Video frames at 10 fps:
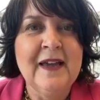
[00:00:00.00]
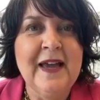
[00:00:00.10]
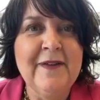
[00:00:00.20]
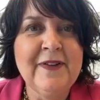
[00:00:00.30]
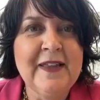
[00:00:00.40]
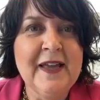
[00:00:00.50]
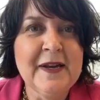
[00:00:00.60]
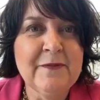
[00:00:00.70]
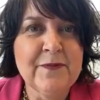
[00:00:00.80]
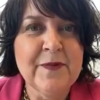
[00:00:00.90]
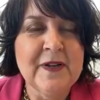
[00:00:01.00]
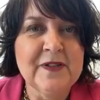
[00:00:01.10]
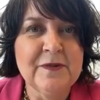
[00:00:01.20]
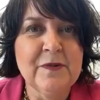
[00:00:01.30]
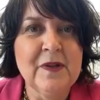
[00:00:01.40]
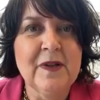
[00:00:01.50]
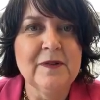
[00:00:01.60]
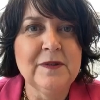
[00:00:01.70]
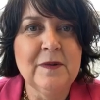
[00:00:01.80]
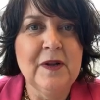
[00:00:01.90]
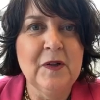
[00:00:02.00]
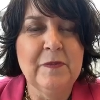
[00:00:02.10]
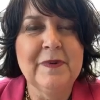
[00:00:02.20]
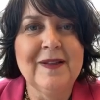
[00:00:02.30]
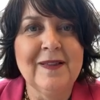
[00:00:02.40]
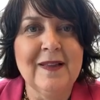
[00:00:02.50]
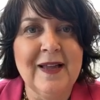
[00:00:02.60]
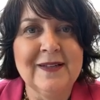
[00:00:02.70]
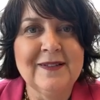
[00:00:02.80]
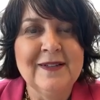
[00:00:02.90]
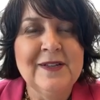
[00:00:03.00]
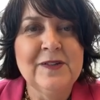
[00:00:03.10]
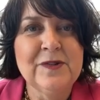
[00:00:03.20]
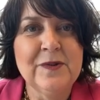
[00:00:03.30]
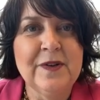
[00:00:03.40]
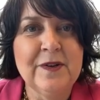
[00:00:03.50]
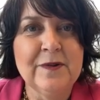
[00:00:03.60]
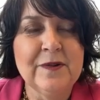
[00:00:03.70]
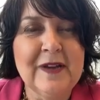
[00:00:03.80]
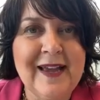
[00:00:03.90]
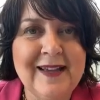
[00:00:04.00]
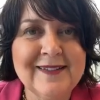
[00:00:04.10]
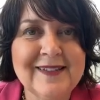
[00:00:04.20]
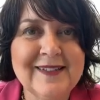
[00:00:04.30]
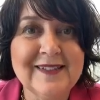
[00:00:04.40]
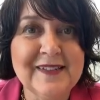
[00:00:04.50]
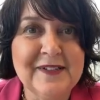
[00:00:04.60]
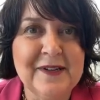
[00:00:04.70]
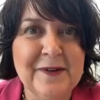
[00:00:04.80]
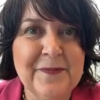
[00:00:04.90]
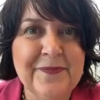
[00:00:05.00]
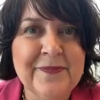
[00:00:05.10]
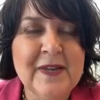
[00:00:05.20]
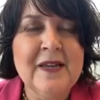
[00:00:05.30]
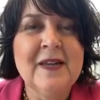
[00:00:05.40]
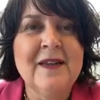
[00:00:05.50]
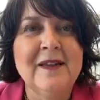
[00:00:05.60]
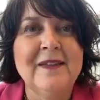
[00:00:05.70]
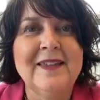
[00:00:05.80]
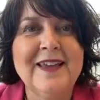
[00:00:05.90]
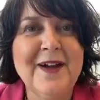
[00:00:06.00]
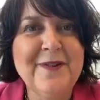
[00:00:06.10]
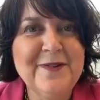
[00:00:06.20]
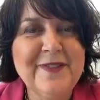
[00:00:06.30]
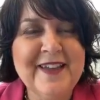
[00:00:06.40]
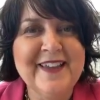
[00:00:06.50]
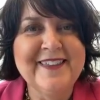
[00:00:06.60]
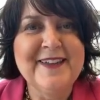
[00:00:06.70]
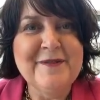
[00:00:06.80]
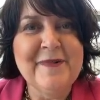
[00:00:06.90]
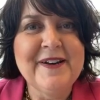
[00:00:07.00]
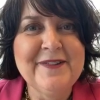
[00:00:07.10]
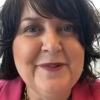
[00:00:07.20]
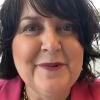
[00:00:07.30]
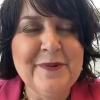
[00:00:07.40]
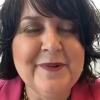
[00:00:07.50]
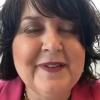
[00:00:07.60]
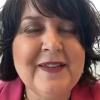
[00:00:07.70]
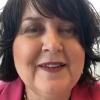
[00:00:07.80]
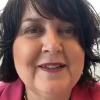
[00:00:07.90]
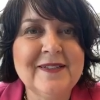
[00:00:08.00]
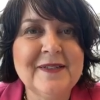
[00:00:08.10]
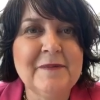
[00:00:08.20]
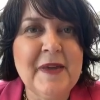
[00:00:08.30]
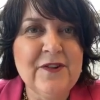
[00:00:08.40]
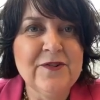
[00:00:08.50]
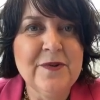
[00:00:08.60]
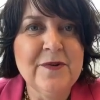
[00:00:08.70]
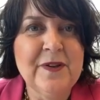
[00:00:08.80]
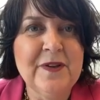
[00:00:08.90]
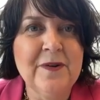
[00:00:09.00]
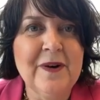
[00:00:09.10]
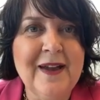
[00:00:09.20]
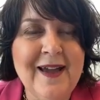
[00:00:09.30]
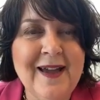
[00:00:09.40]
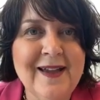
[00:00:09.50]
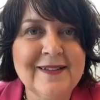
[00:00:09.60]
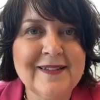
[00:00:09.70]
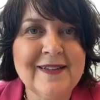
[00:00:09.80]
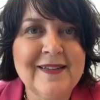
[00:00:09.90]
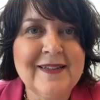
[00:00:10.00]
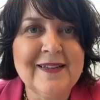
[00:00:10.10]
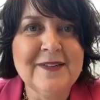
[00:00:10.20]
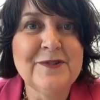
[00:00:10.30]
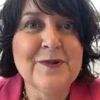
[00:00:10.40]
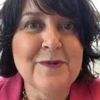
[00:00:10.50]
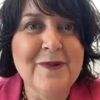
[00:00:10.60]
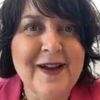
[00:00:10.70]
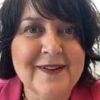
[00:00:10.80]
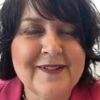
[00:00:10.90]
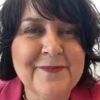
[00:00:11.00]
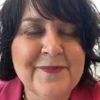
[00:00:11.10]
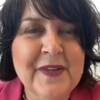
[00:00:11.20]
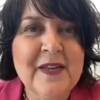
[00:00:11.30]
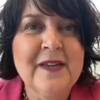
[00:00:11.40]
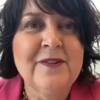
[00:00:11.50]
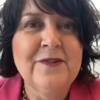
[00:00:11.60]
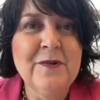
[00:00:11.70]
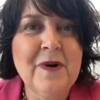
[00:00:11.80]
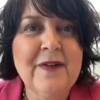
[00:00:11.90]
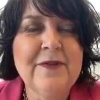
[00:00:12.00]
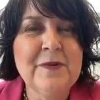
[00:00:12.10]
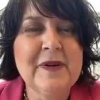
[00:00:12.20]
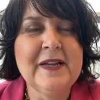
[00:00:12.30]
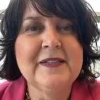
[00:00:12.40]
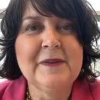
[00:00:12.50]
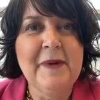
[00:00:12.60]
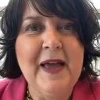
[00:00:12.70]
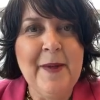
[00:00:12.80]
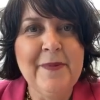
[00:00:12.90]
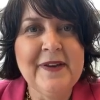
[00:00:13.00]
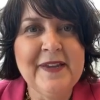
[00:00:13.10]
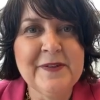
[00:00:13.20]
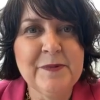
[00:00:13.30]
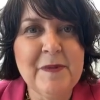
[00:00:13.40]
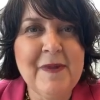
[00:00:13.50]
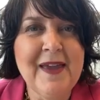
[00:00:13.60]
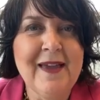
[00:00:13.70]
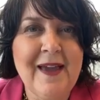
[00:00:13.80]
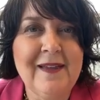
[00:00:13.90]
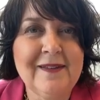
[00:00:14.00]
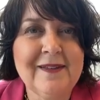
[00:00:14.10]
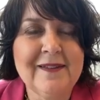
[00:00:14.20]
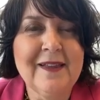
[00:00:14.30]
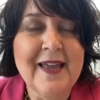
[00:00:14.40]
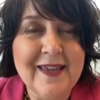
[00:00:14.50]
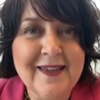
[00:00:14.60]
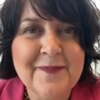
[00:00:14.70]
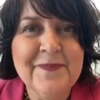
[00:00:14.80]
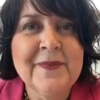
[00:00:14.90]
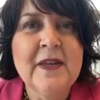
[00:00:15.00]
Having that up front will also help a lot so that your ask is clear. The other thing that you want to do is make sure that your ask is direct. Too often what ends up happening is we make asks like,